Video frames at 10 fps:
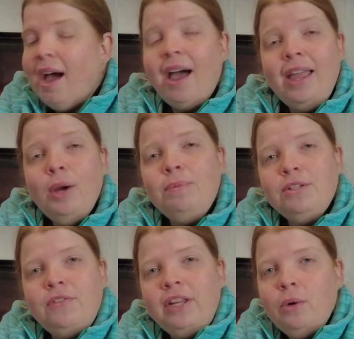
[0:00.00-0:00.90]
I hope this
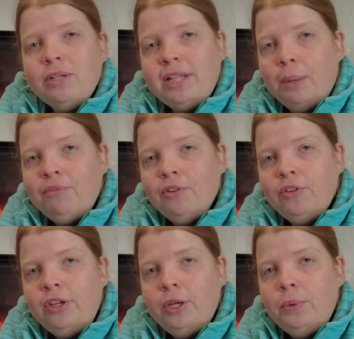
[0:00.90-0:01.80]
video was helpful
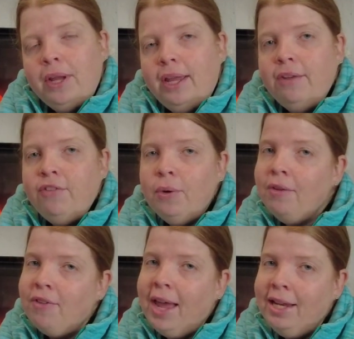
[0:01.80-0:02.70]
to you. If you
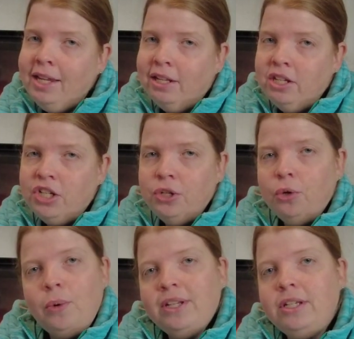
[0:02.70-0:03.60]
have any additional
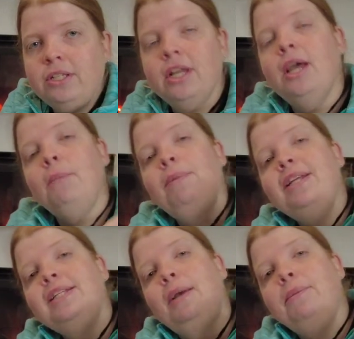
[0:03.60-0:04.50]
questions,
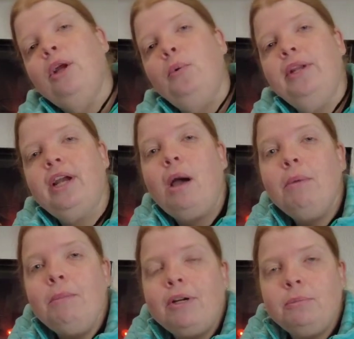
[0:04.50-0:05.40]
please let me know in the
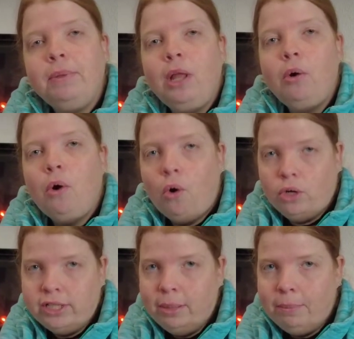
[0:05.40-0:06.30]
comment box below or
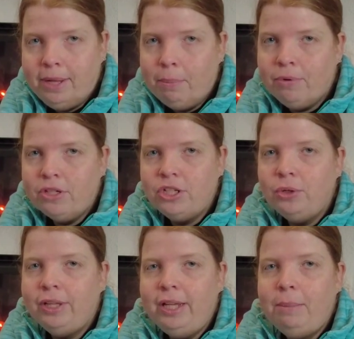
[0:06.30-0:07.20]
send me a
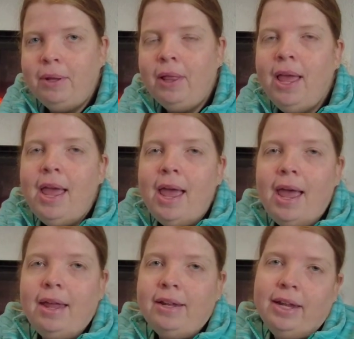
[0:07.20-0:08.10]
personal email.
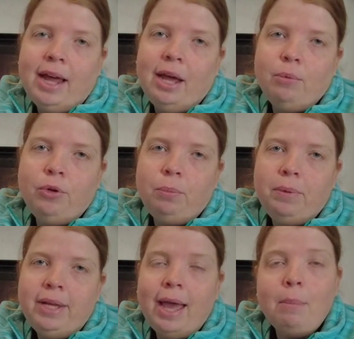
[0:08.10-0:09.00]
And then I would
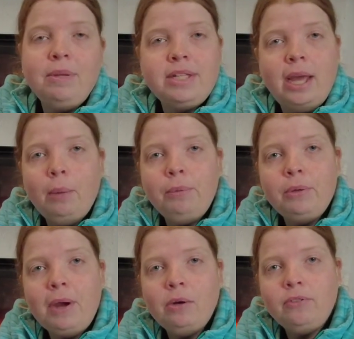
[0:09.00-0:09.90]
be happy to help you
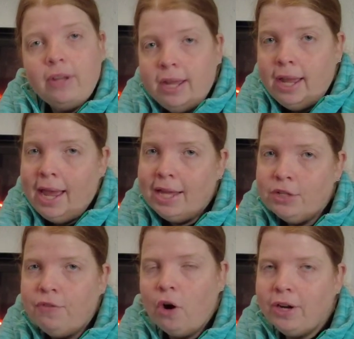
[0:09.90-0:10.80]
out as
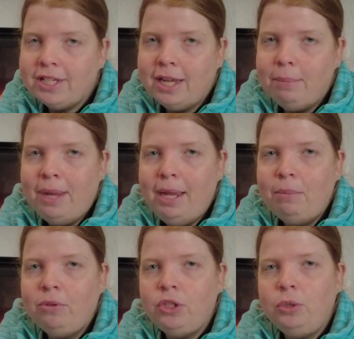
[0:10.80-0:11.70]
far as I'm
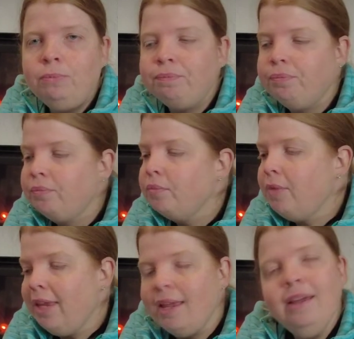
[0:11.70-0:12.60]
able to.
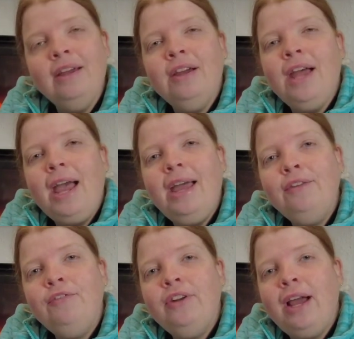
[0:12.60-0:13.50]
And
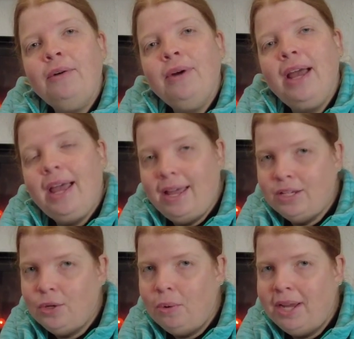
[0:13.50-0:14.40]
for now, as
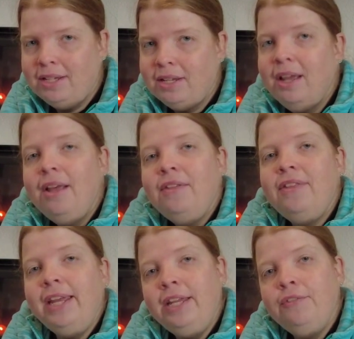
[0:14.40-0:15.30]
always,
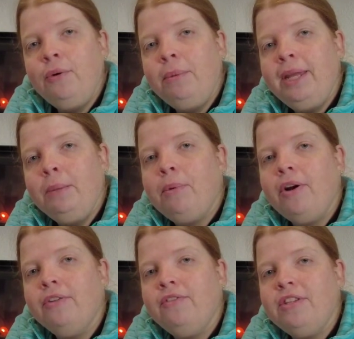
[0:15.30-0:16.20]
thank you for being part
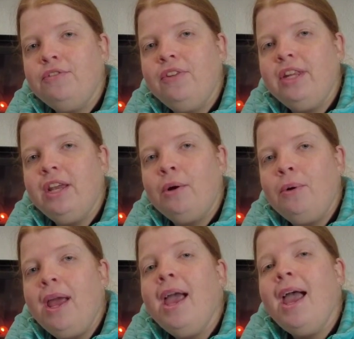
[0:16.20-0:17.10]
of this video.
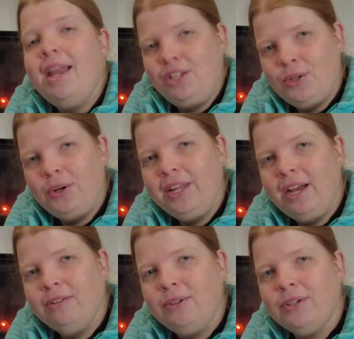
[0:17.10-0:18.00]
Enjoy the
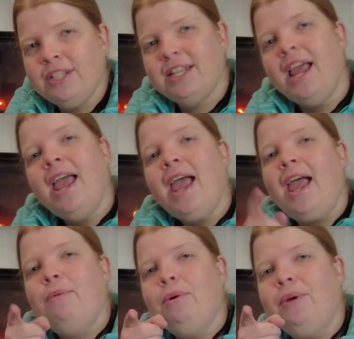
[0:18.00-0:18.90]
outdoors,
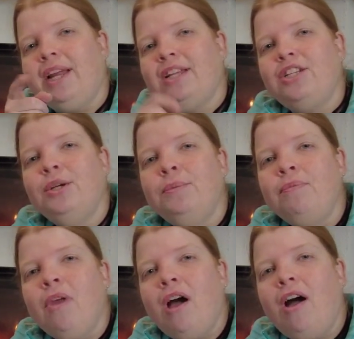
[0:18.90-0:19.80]
and we will catch you
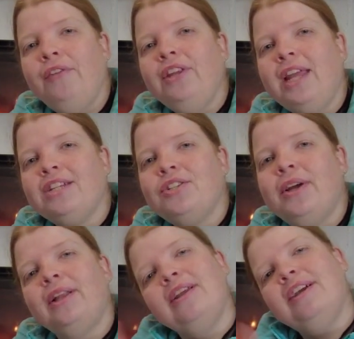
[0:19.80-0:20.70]
on the next
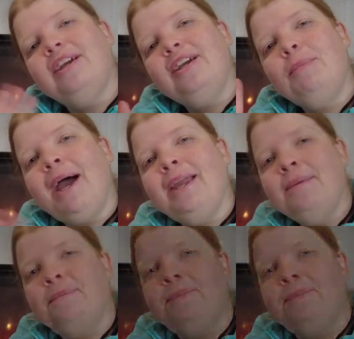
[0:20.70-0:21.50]
trail. Goodbye.